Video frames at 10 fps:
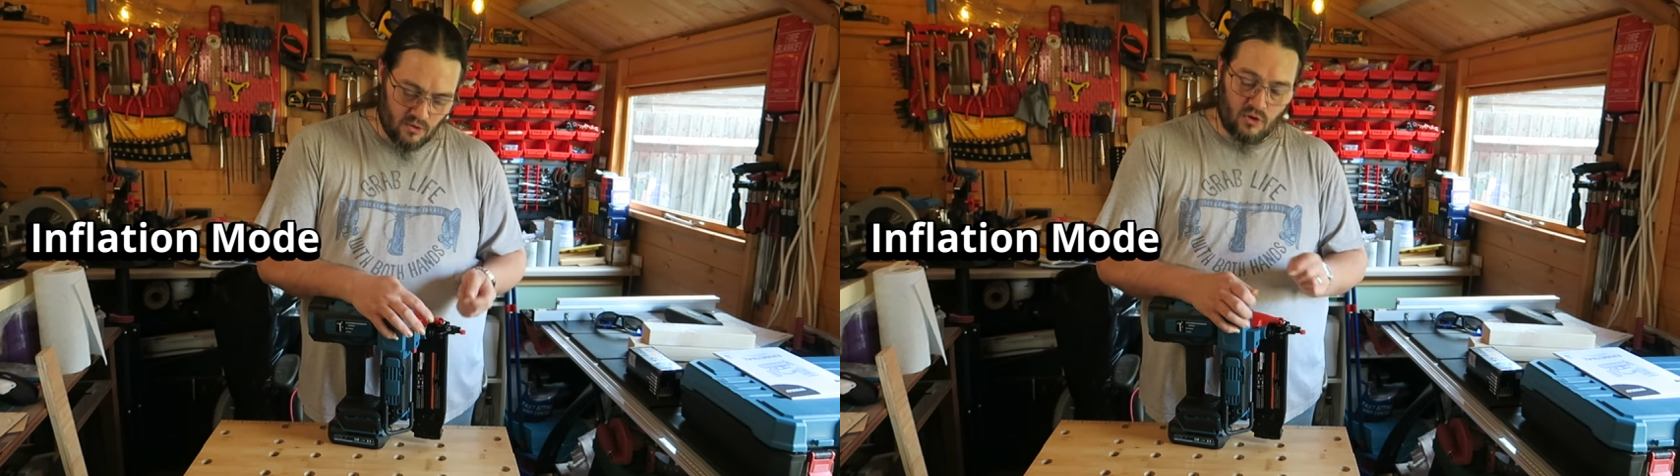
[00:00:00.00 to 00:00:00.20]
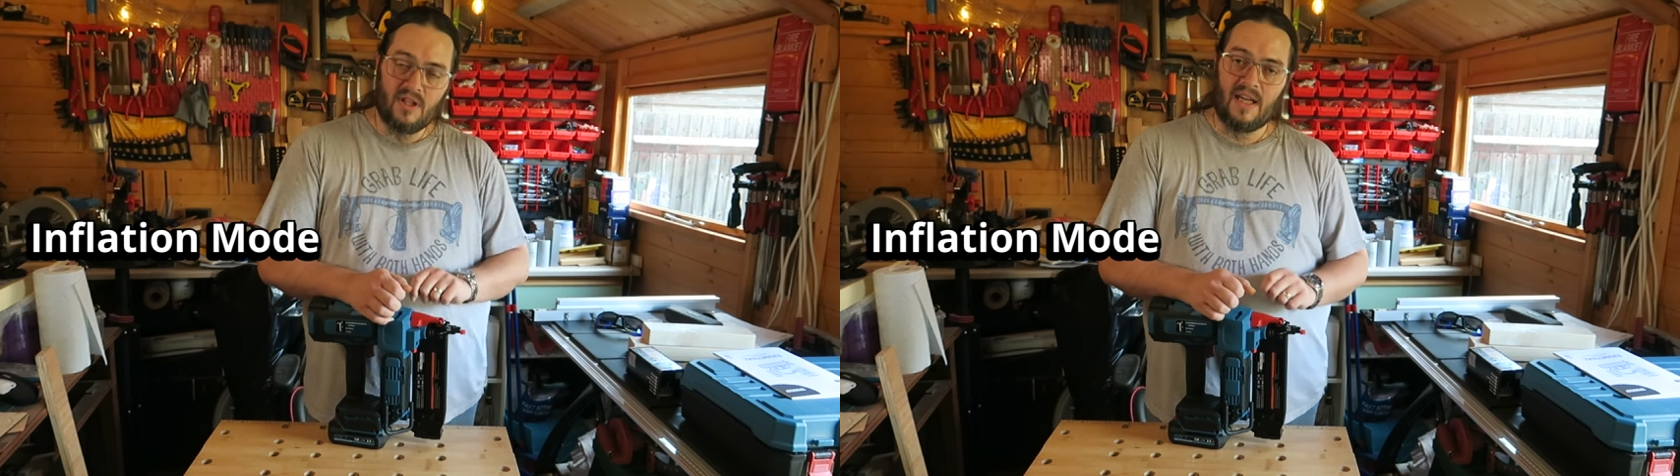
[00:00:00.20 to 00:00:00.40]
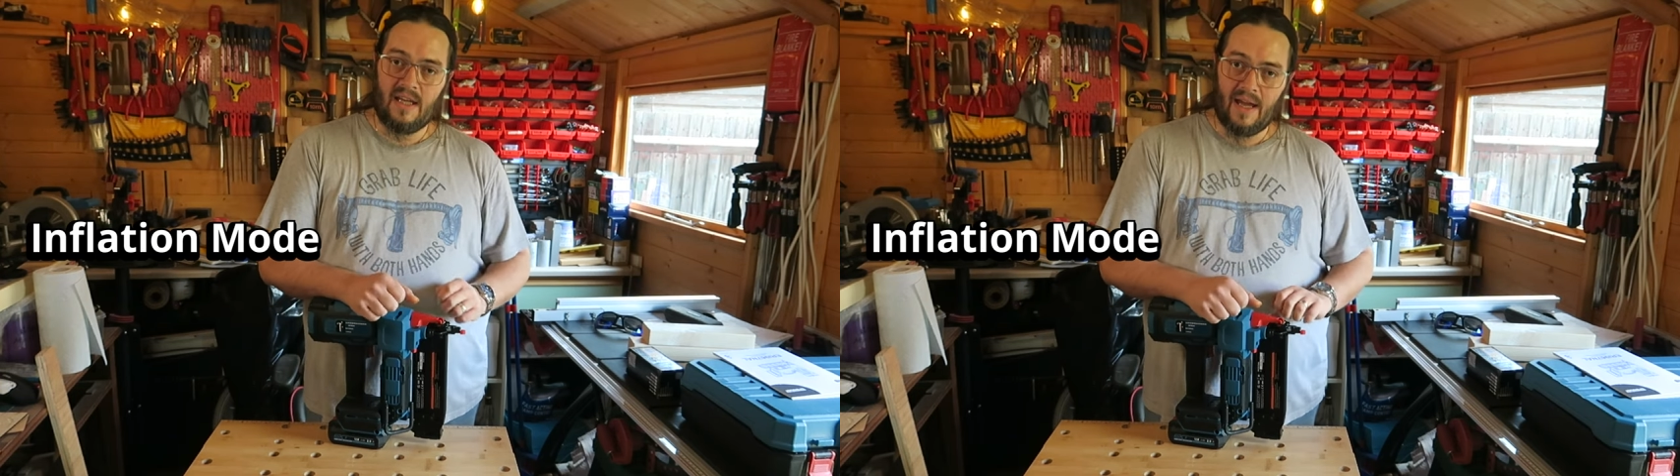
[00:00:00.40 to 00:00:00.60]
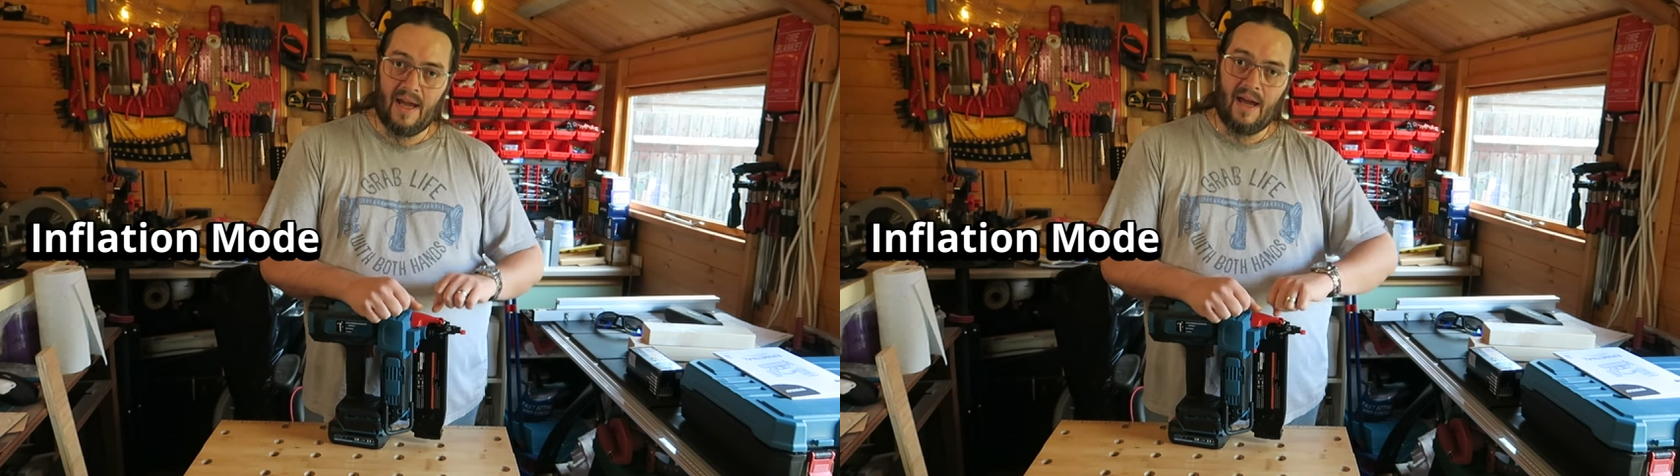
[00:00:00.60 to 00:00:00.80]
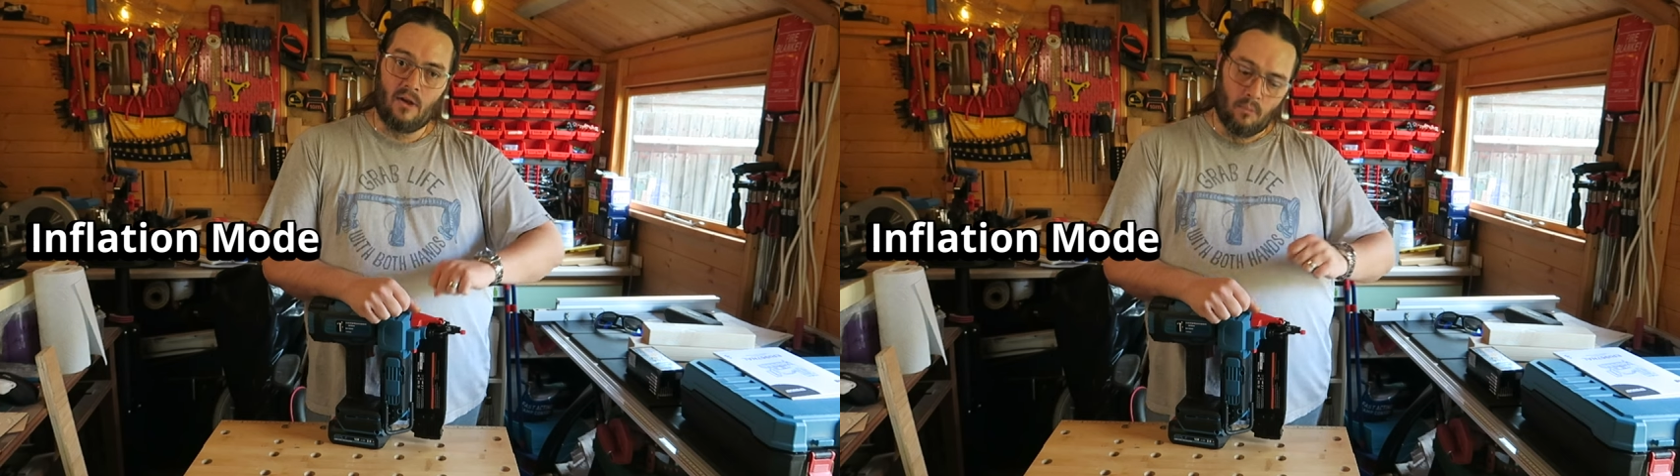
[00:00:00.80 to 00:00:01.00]
you take it
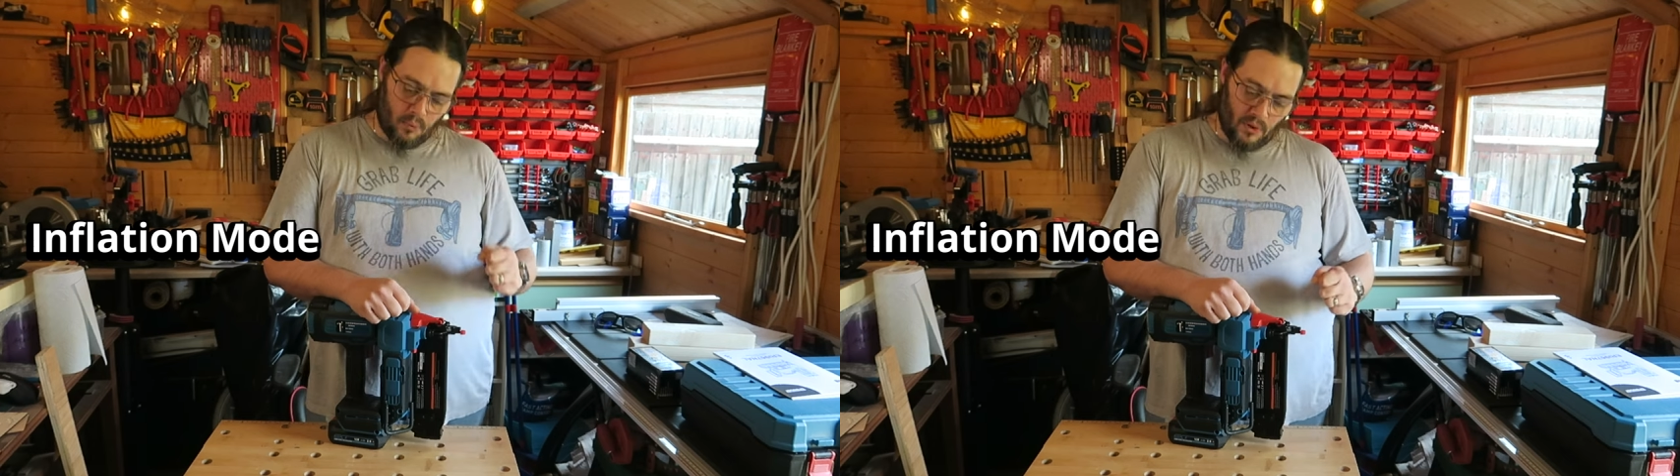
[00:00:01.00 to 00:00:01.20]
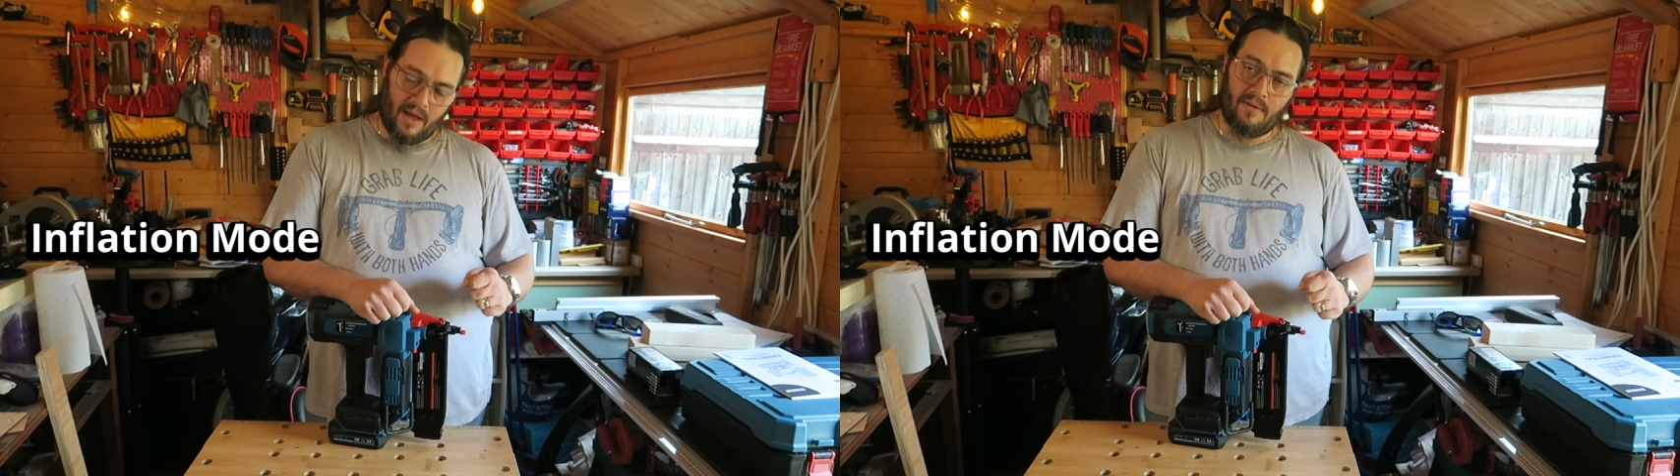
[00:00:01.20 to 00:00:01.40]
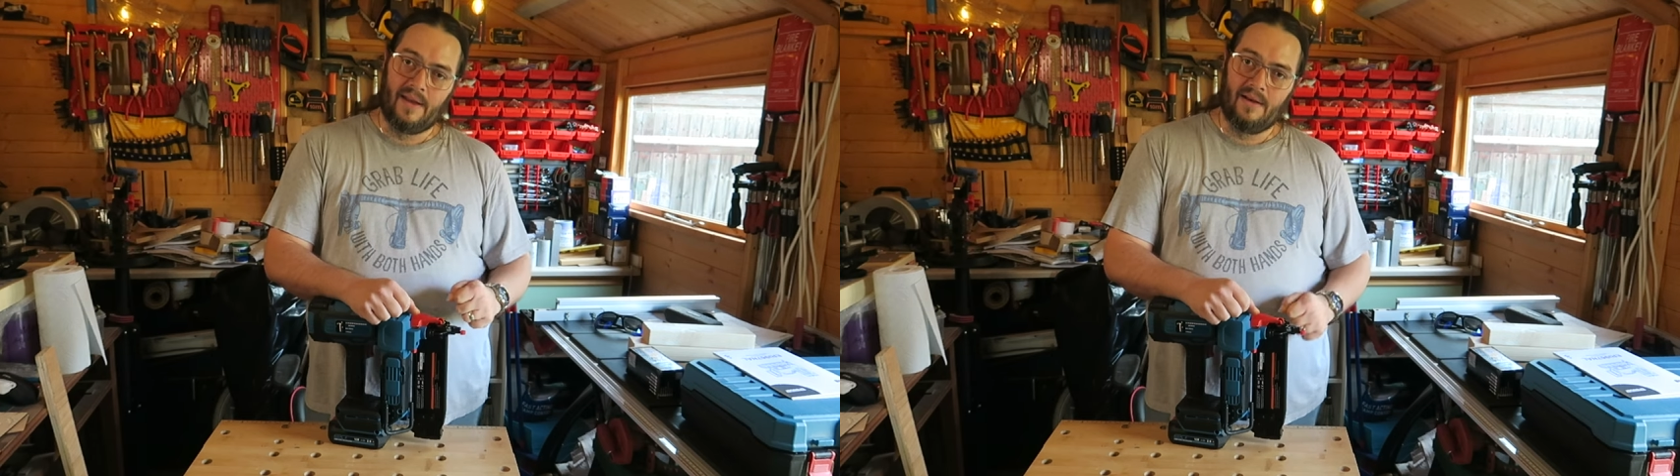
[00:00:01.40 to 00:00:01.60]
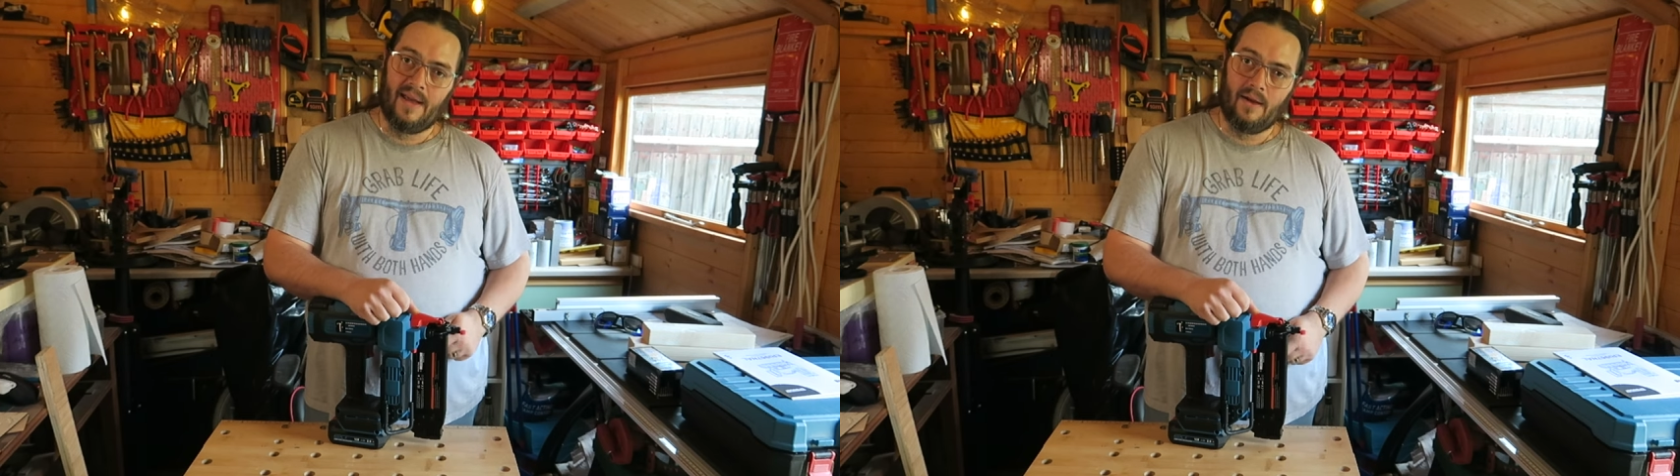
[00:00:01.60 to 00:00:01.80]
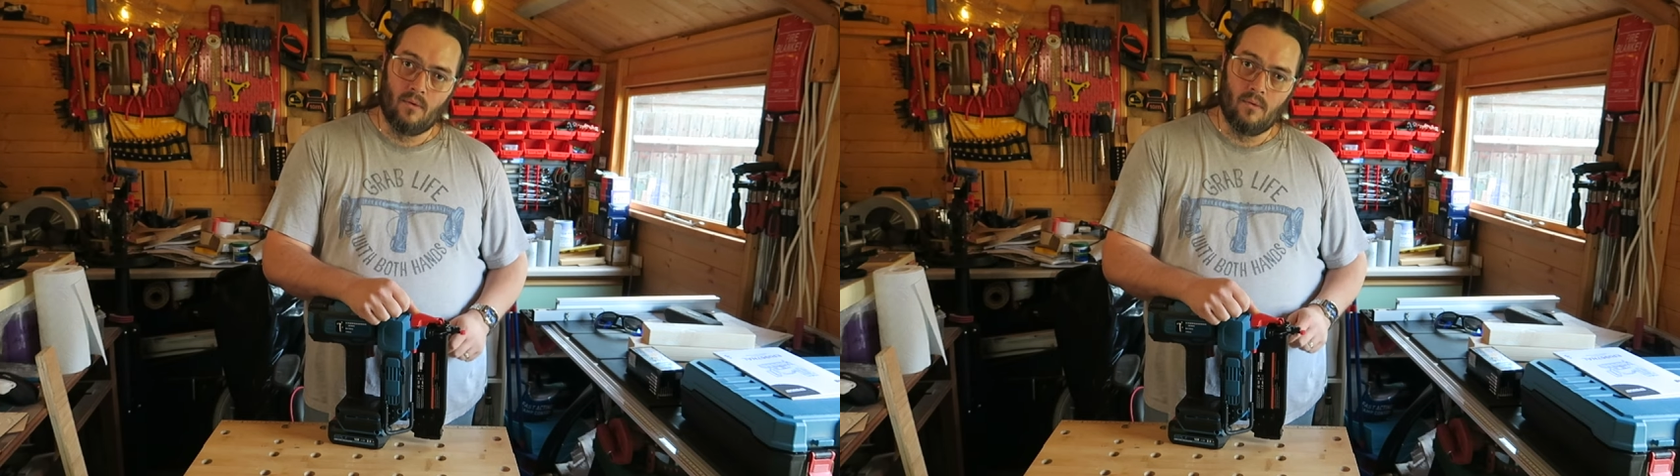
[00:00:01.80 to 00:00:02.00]
out and you put out that
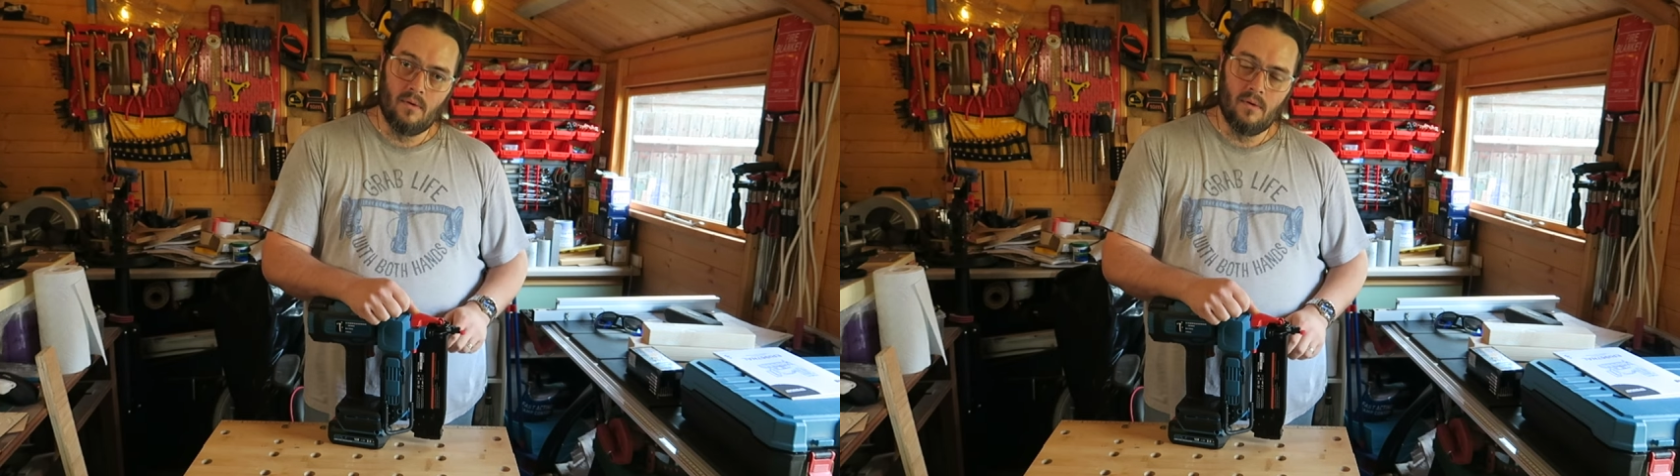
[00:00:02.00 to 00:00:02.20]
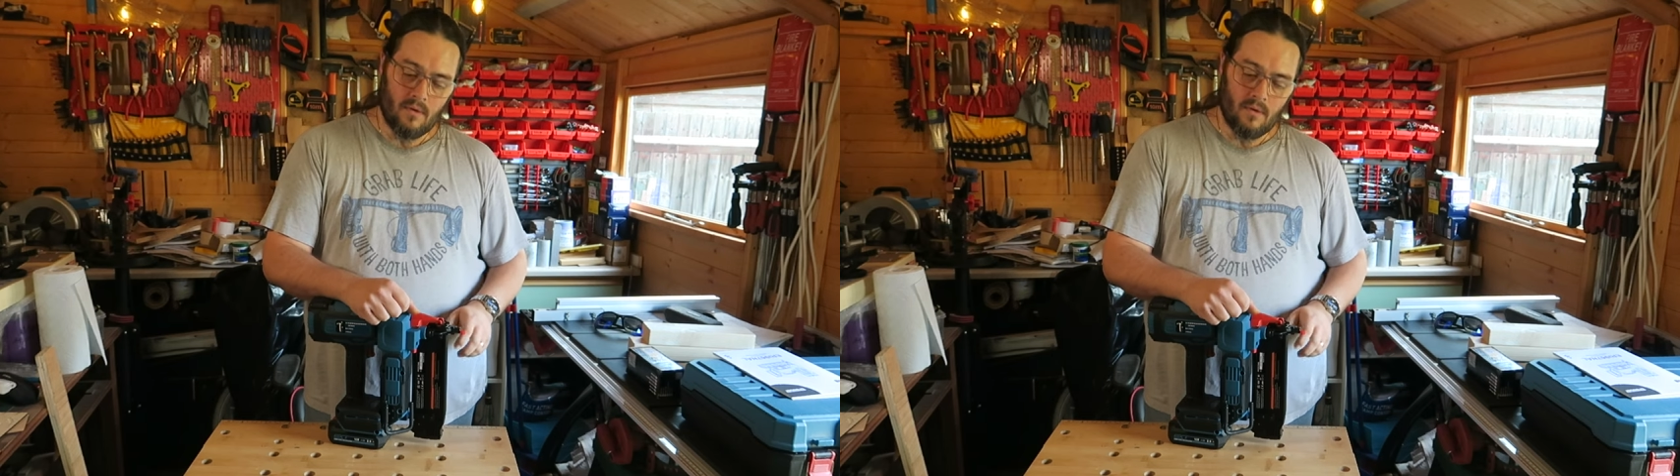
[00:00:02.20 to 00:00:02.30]
nail,